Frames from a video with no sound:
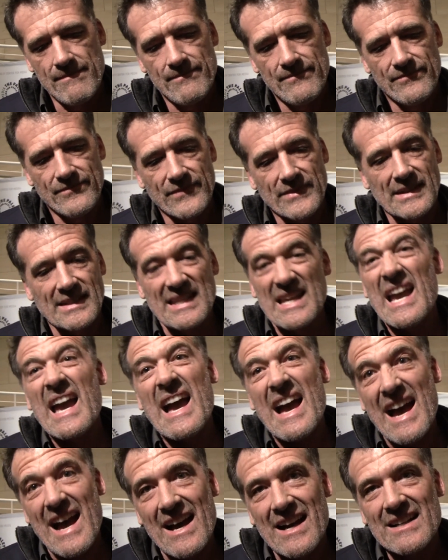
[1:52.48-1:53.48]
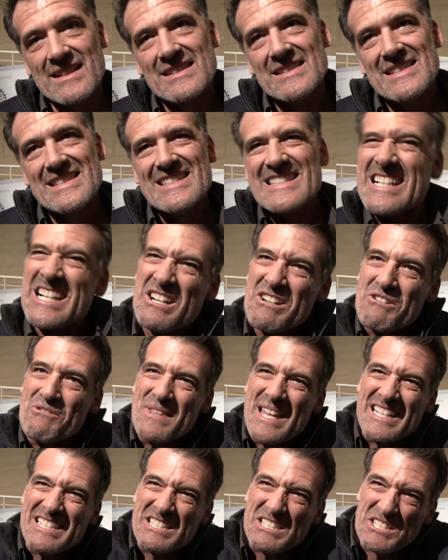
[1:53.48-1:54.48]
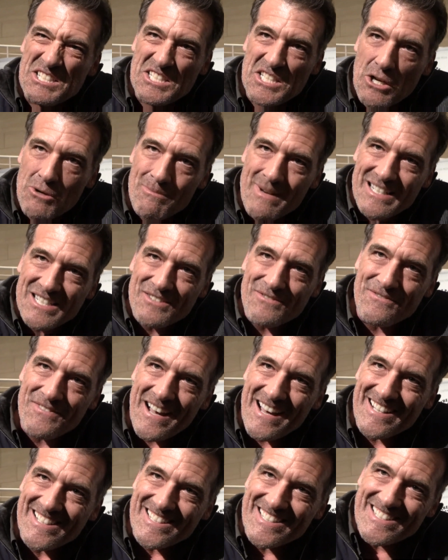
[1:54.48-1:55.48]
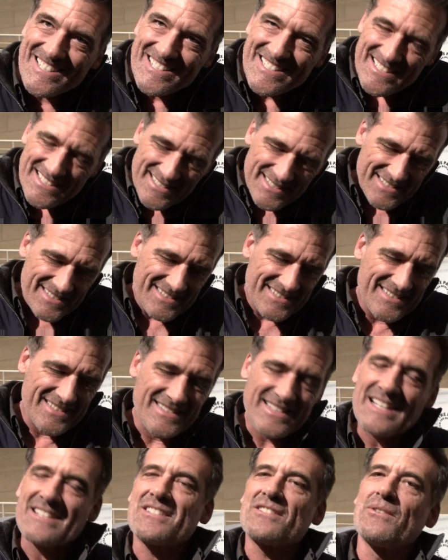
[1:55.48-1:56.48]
huh? Yeah. That's a real dangerous villain. So much fun. That's